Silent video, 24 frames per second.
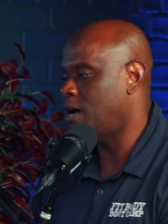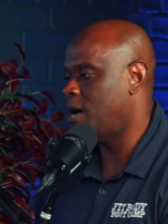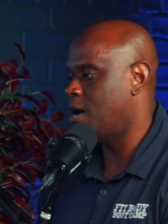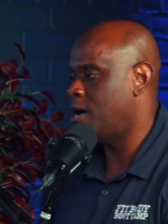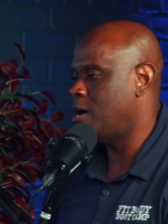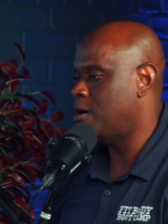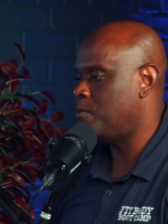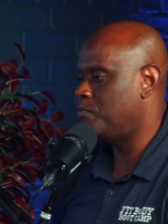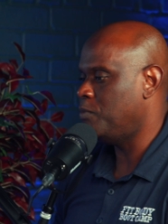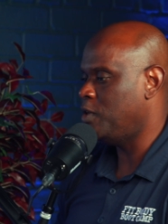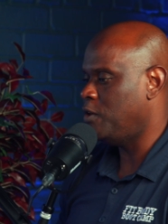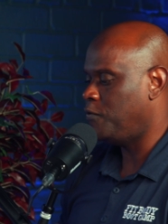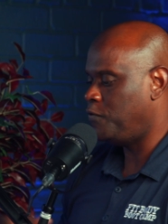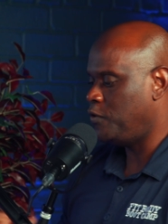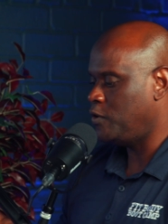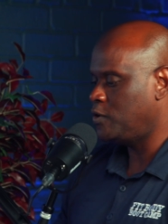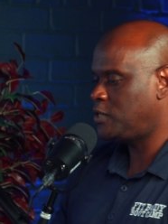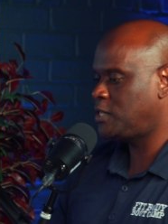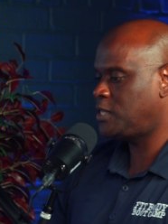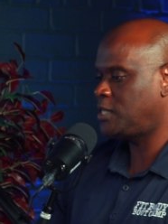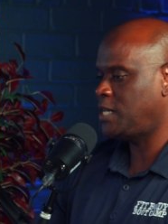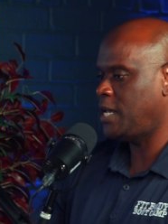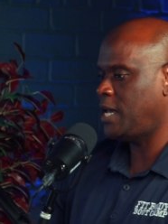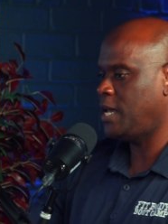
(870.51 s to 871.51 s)
Um, if you
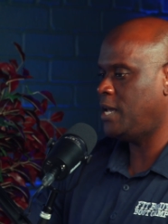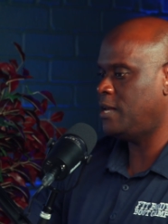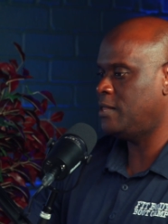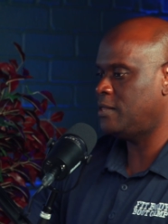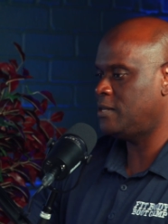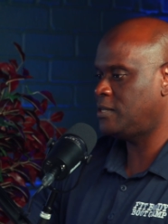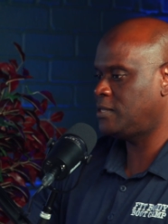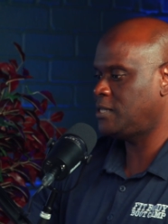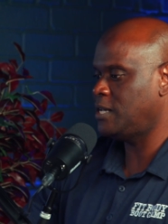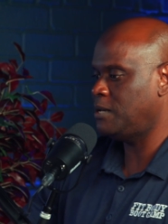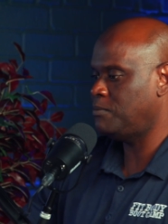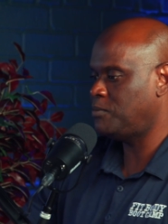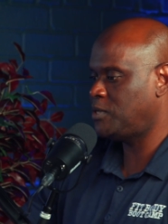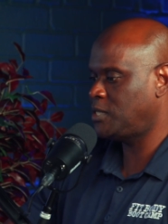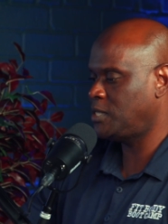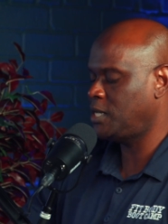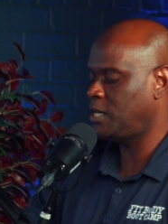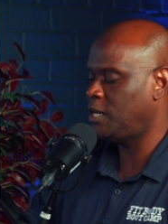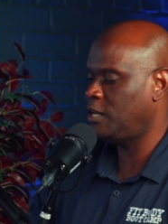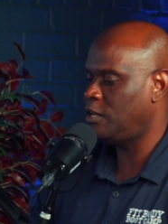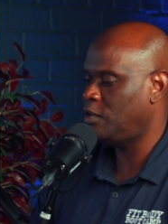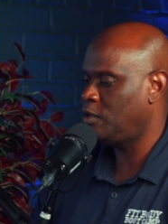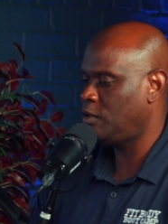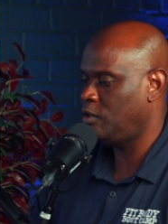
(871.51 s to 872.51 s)
stay in the same
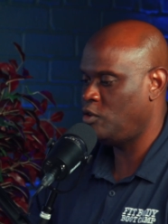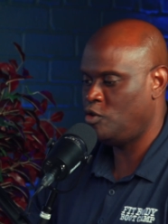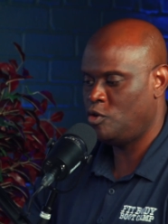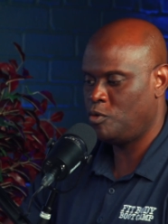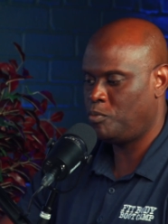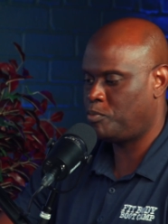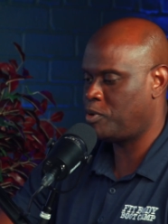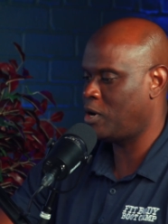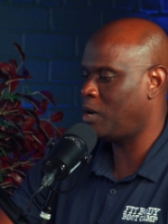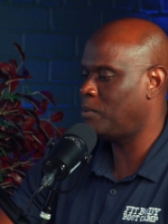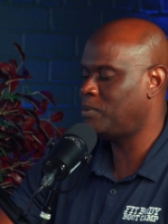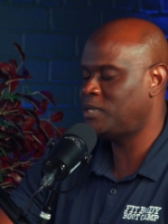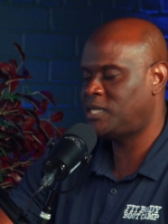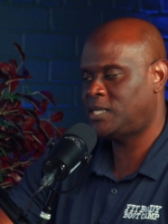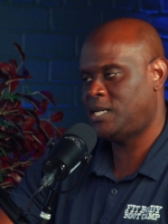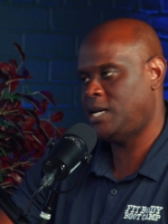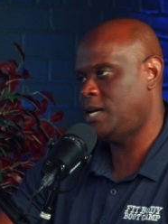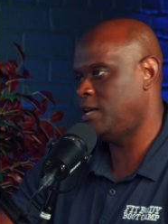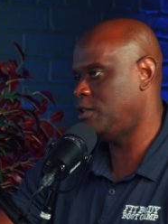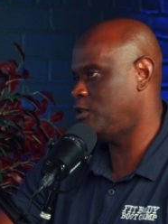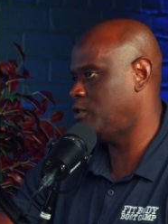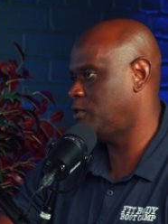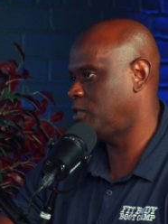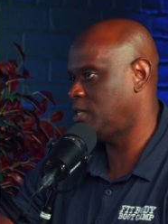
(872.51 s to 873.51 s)
city, you'll probably
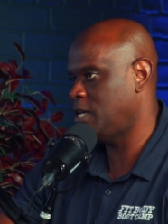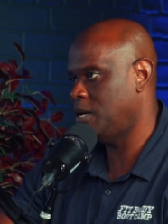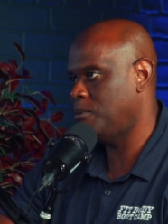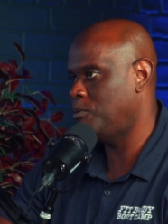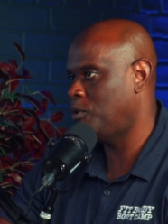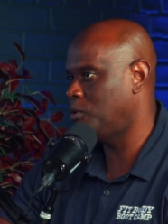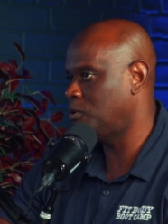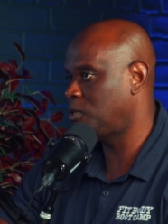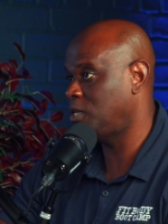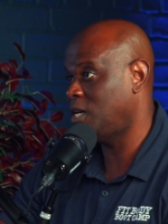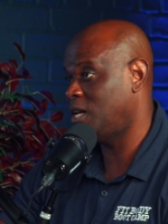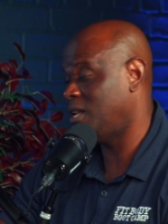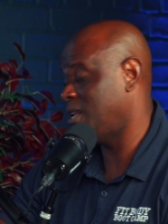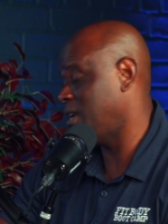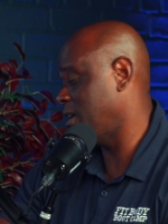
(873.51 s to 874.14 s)
stay at your same hotel.